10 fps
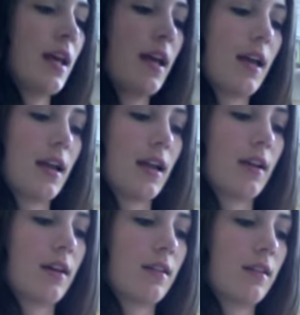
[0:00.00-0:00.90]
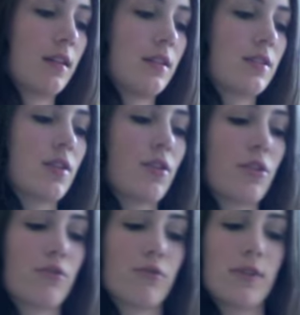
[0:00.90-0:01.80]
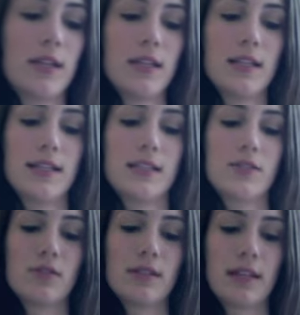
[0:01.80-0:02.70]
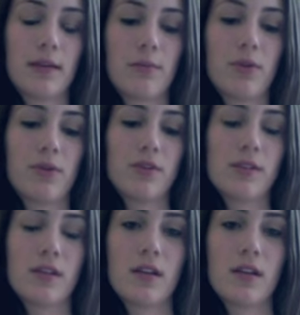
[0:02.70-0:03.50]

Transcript: and I got these three little samples.